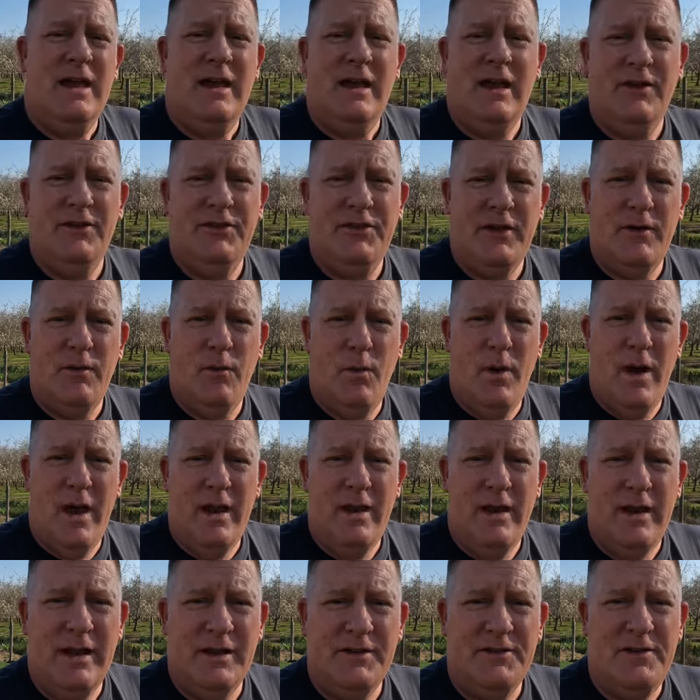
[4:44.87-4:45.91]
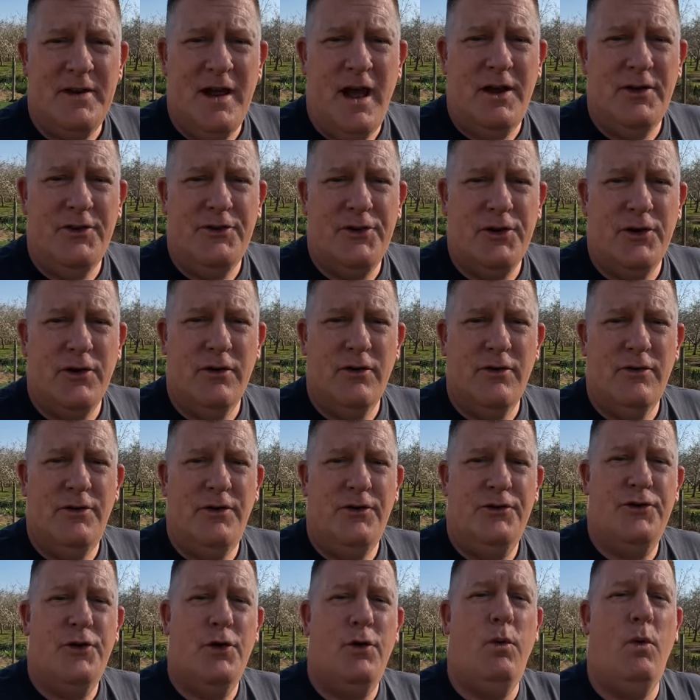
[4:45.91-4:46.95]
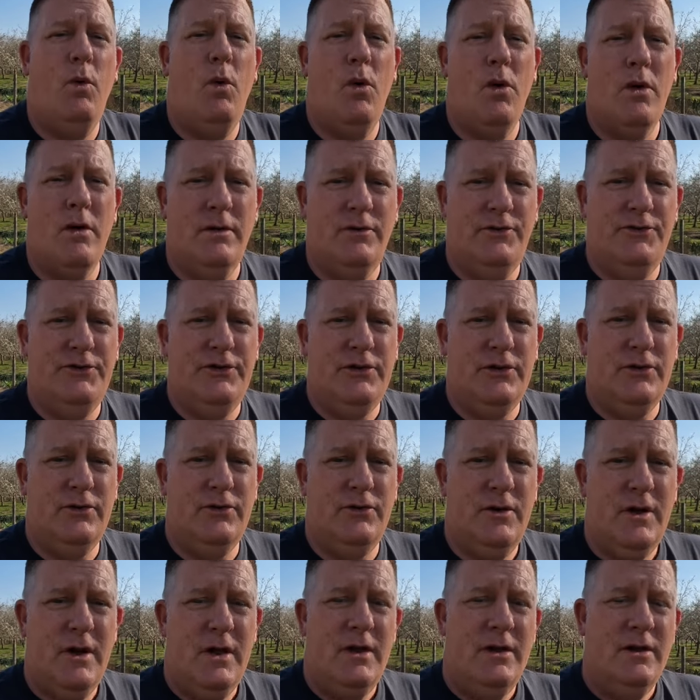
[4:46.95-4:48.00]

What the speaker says: is that when it's not turned towards you,